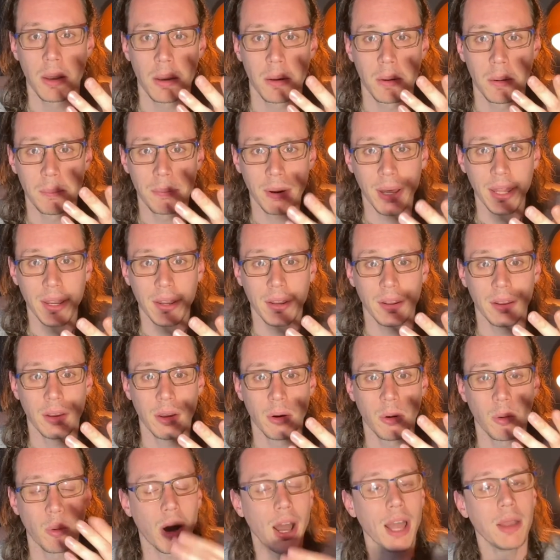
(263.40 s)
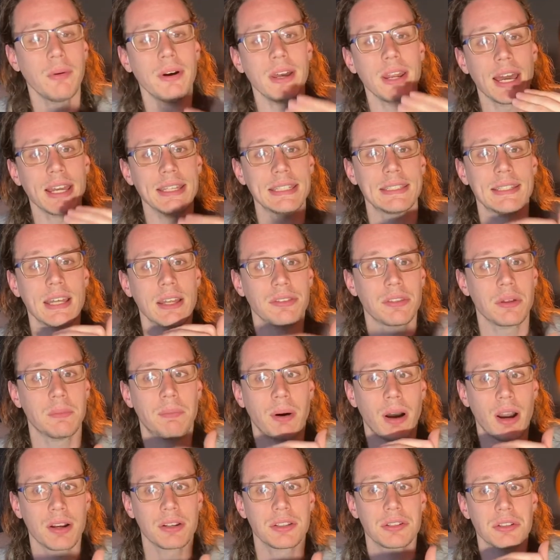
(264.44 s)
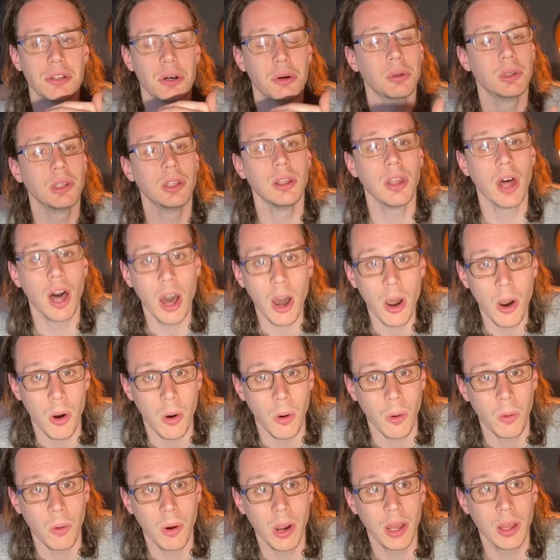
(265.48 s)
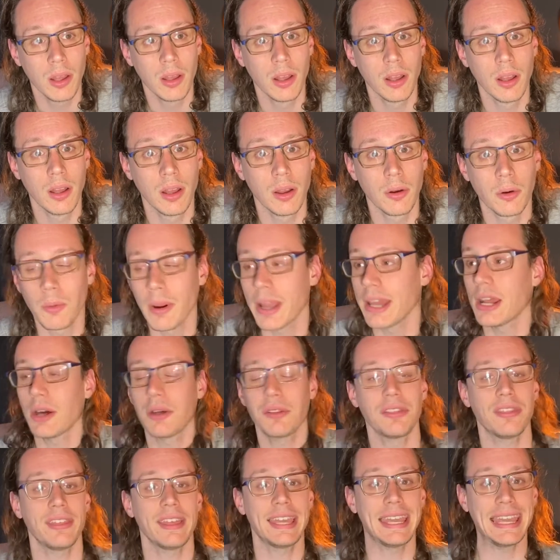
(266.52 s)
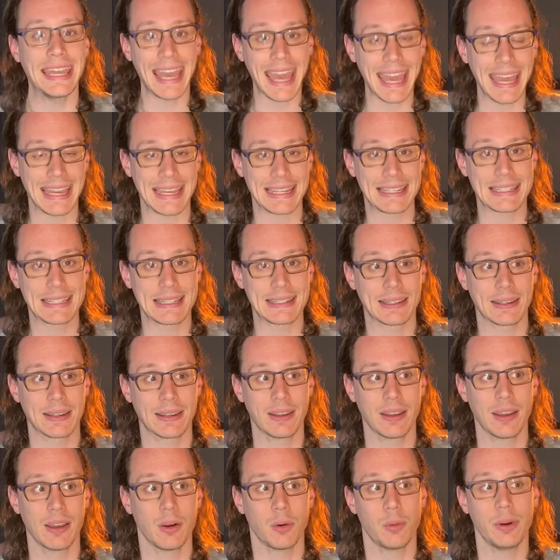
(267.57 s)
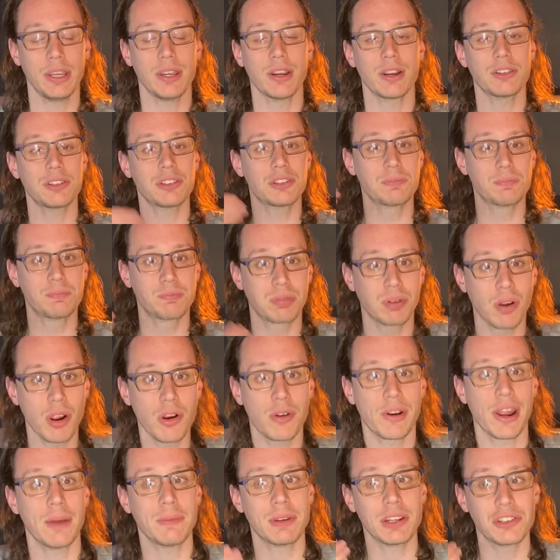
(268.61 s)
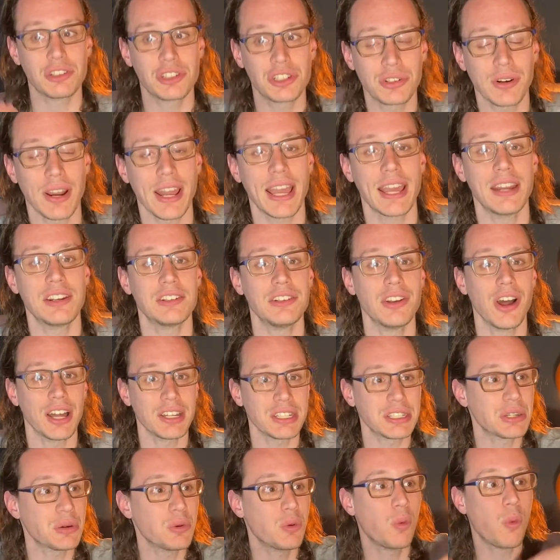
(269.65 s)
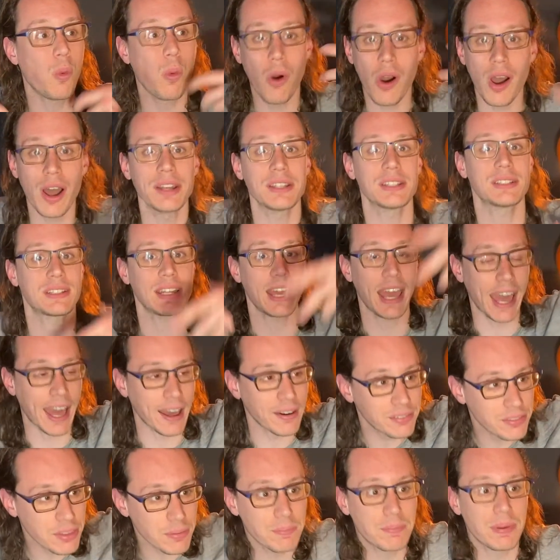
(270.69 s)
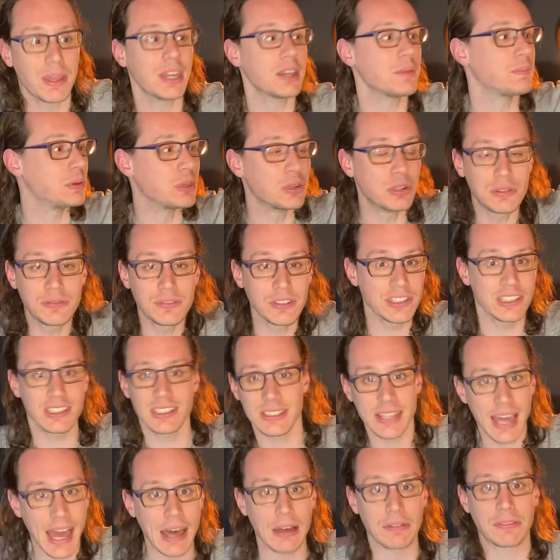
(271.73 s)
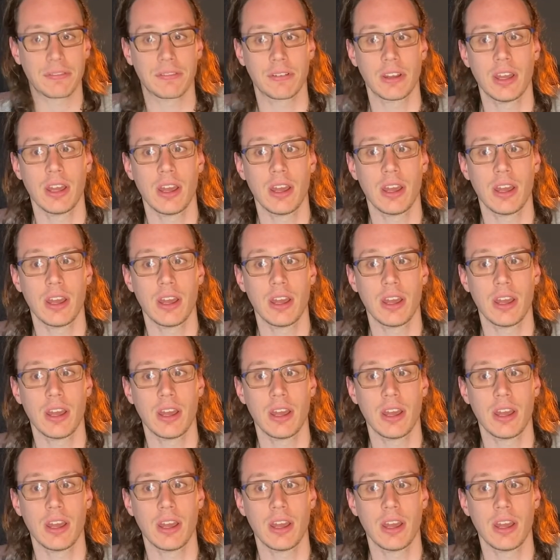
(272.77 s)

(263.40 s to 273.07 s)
But why would I set the bar so low right out the gate? We are programmed and trained not to want to have the big, beautiful stuff.